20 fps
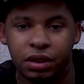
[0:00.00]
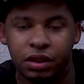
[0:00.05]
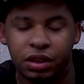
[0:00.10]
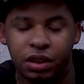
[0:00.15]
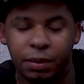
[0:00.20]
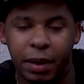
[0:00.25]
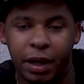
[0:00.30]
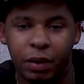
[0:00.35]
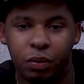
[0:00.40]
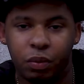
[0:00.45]

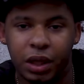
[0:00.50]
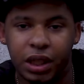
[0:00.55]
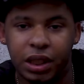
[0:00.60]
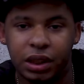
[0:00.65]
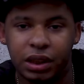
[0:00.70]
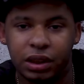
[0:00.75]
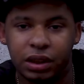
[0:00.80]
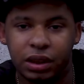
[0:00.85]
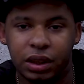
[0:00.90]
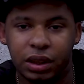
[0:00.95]
to my
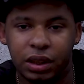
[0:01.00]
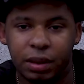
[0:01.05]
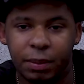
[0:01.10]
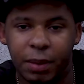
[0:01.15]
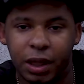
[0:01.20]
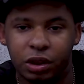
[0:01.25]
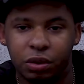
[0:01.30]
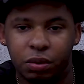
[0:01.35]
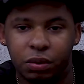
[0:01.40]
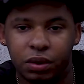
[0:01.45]
waist and
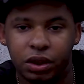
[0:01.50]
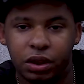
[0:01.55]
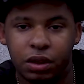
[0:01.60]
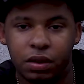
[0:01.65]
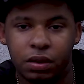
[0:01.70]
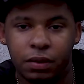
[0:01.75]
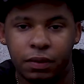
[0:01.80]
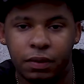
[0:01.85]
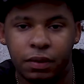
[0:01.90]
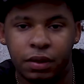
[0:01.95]
my
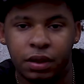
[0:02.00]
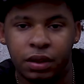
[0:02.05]
torso